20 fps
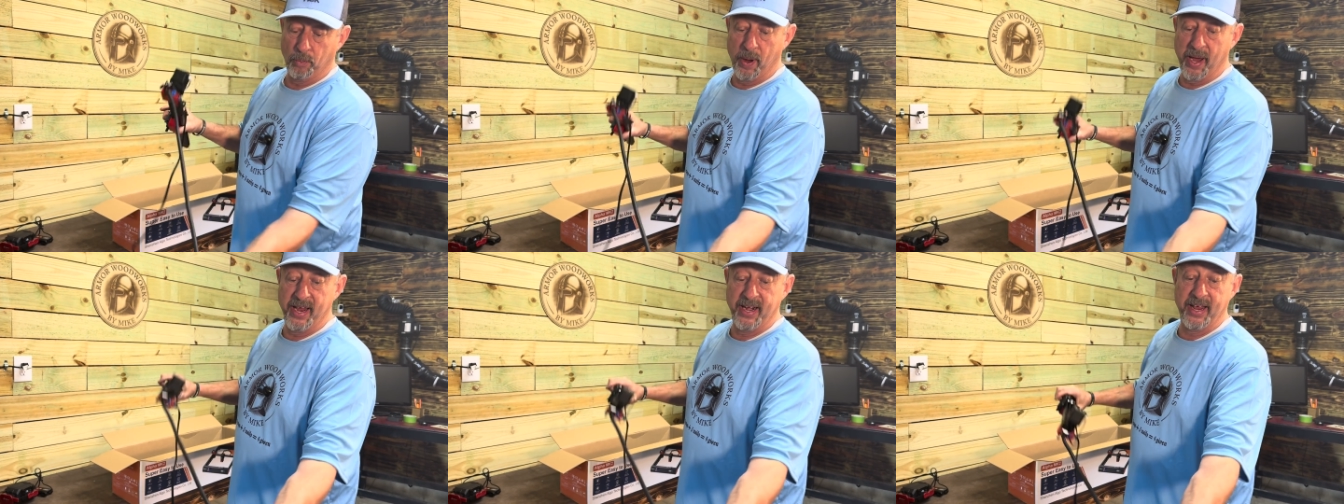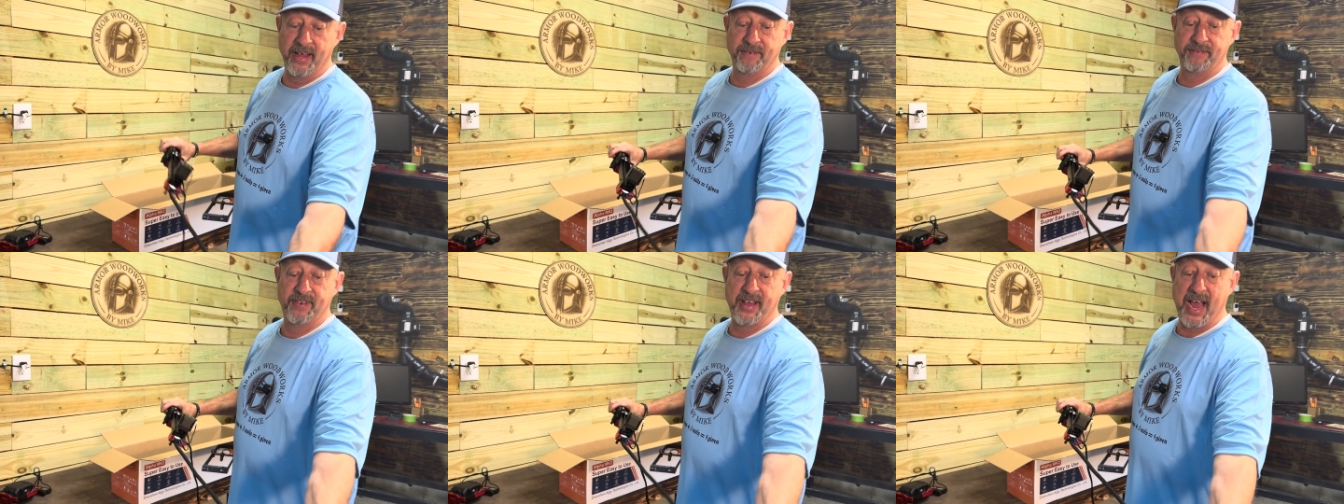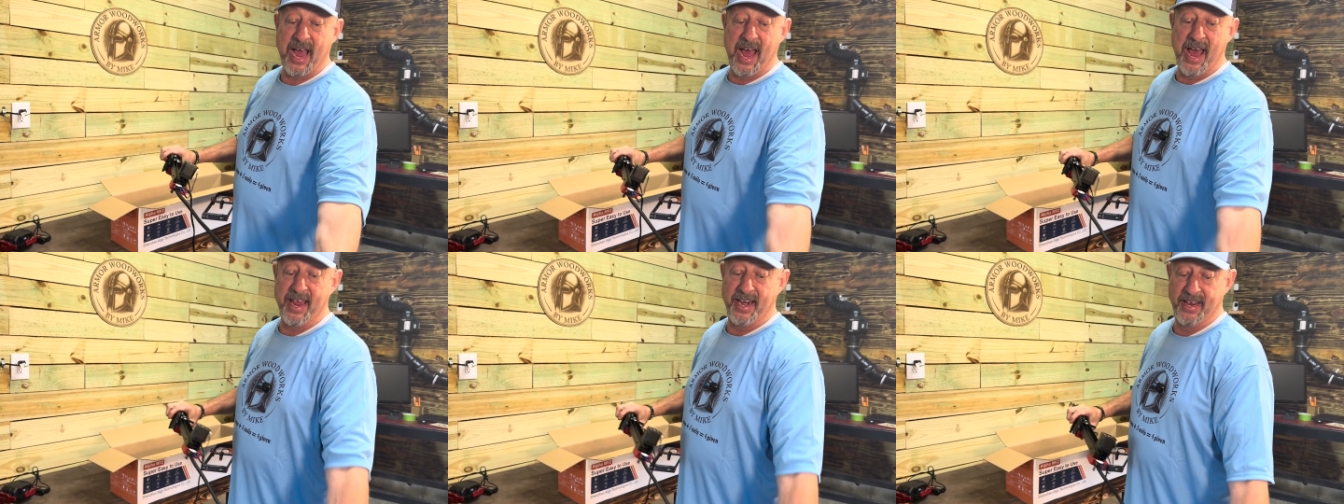way they've
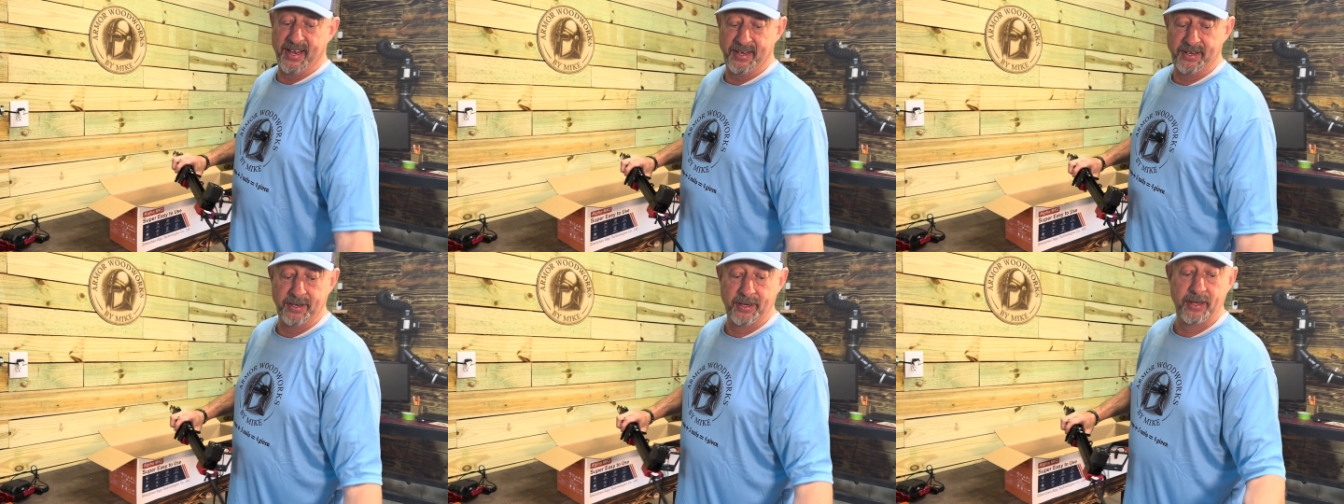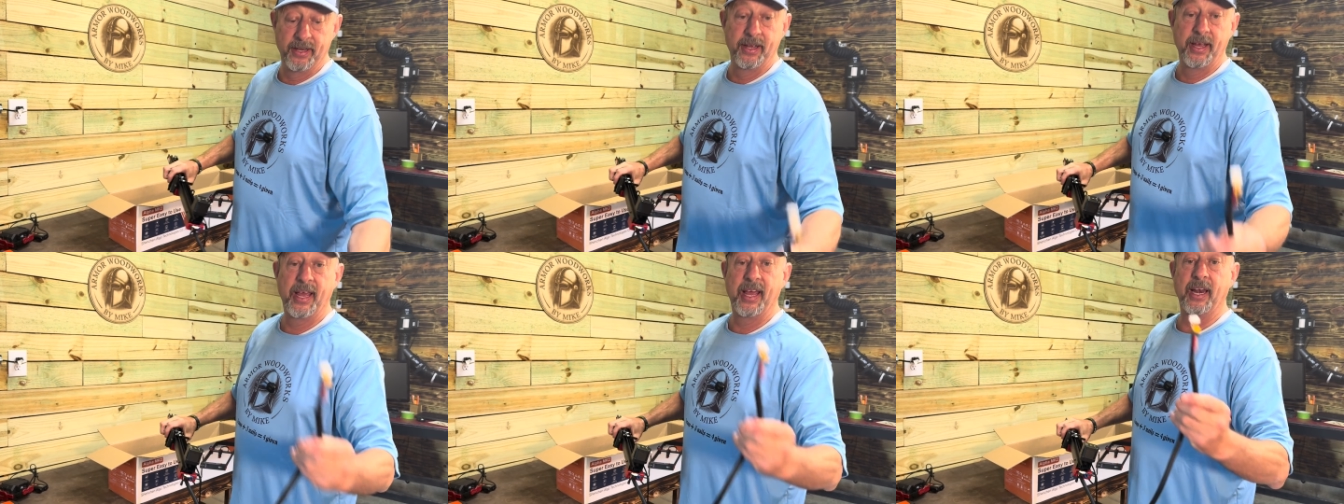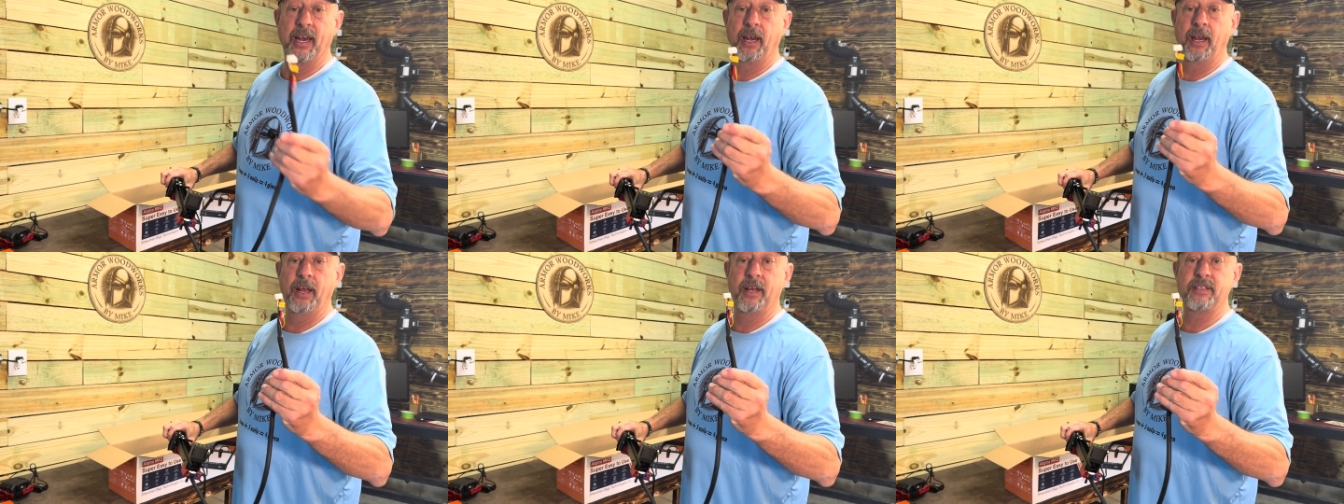got it, it
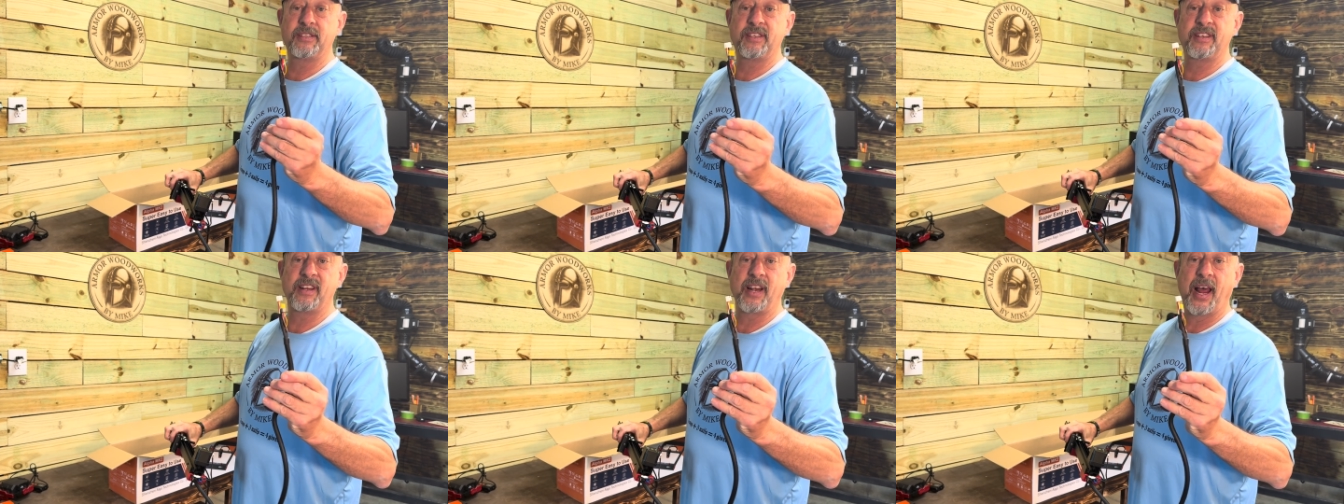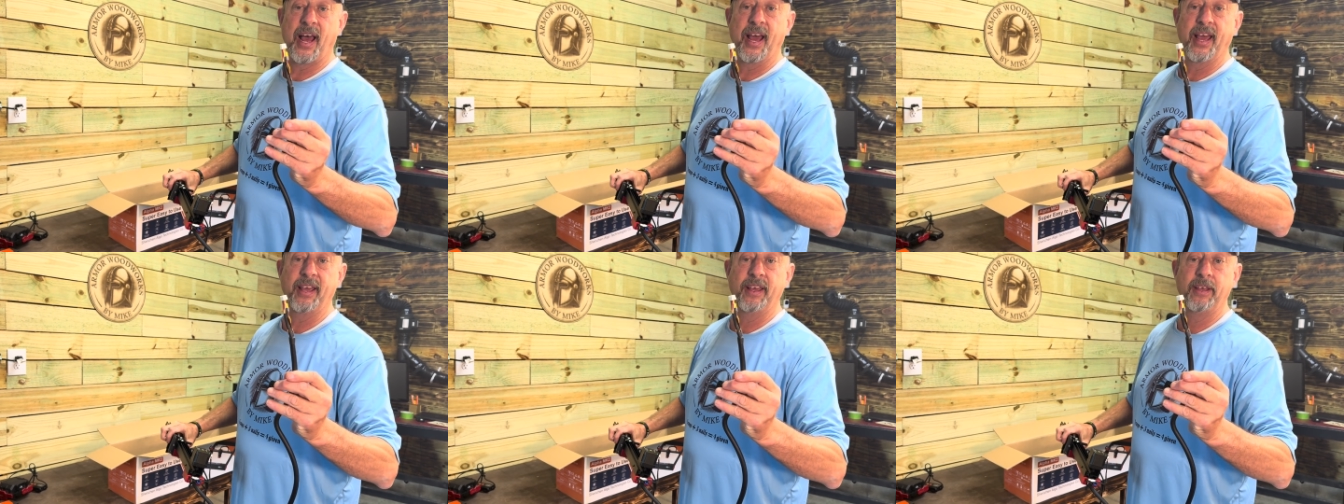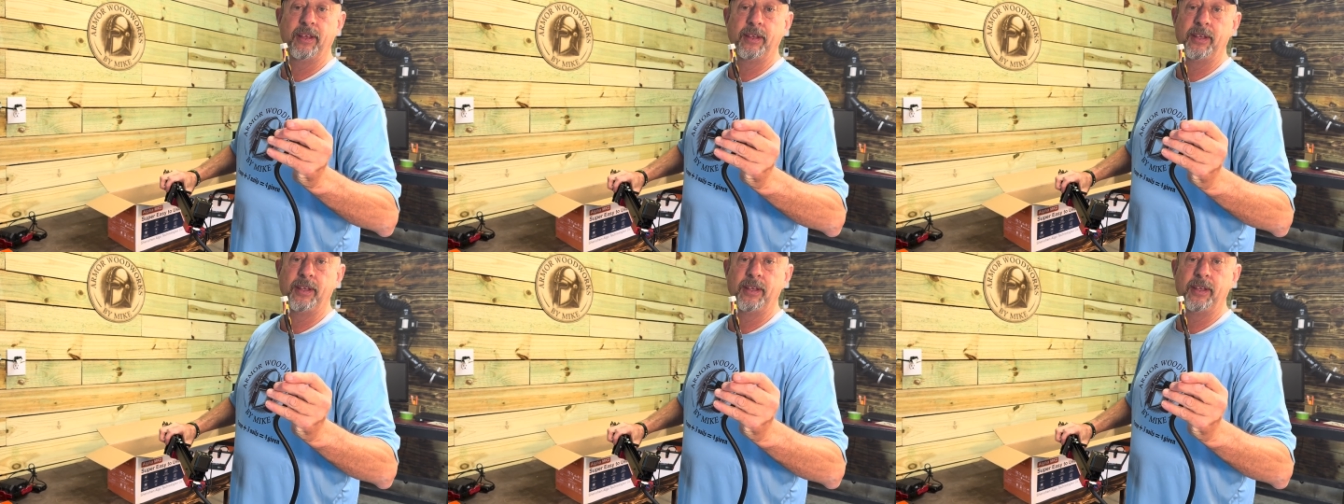looks like